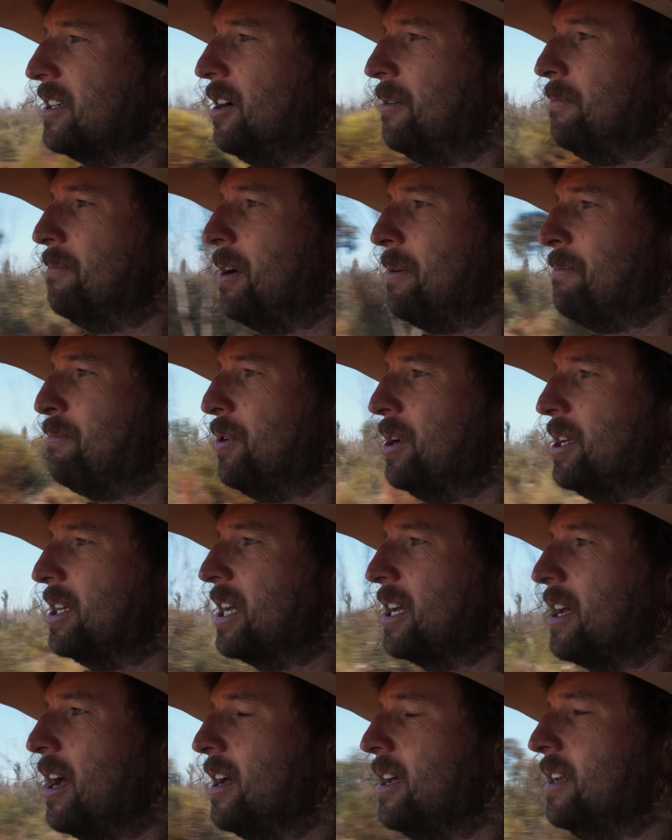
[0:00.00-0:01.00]
So I'm pretty
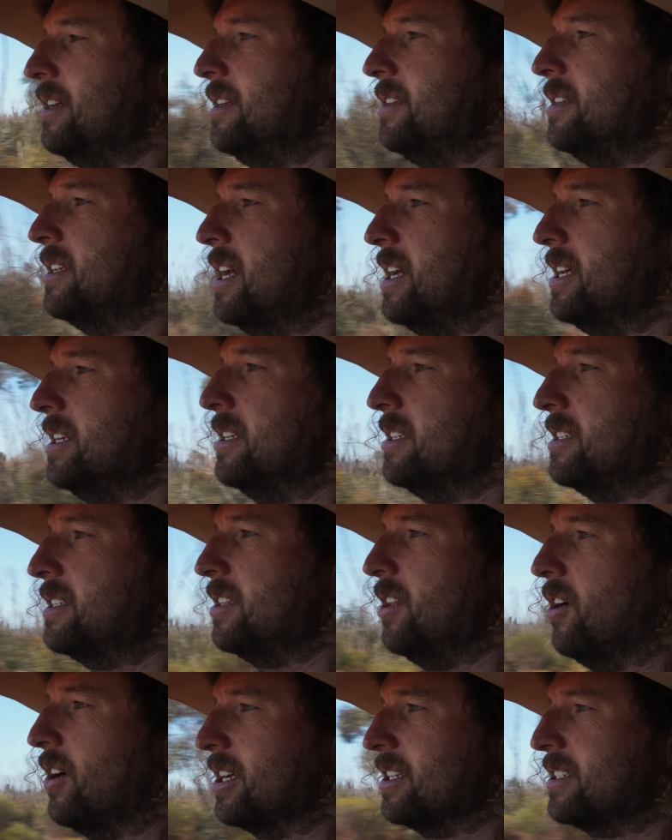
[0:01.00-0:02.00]
keen to,
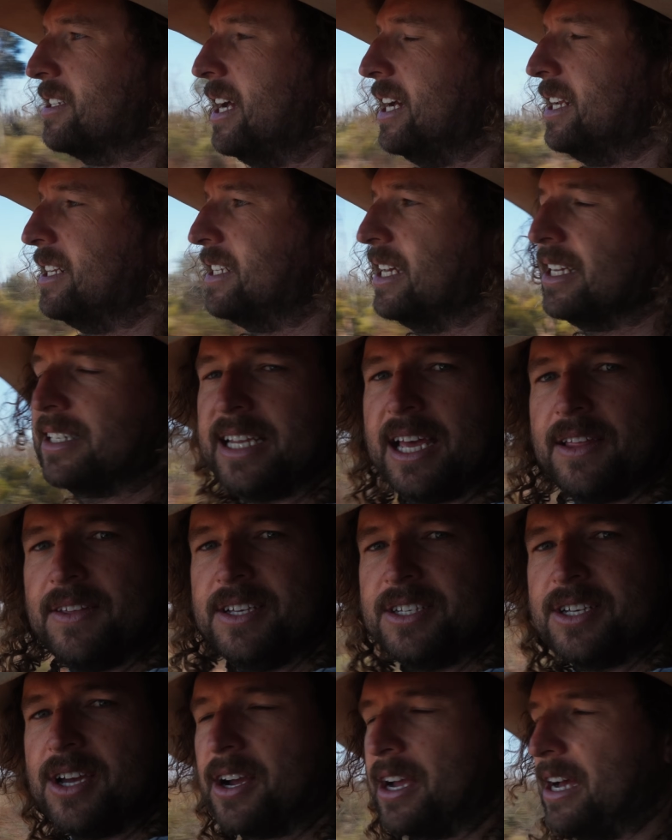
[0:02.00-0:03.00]
like I say, test out
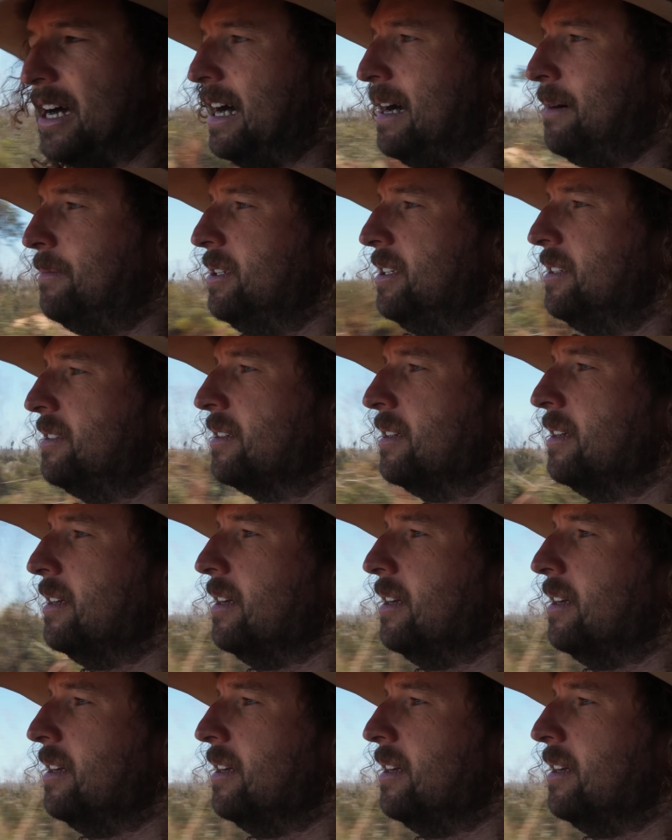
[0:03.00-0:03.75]
these Yokohamas.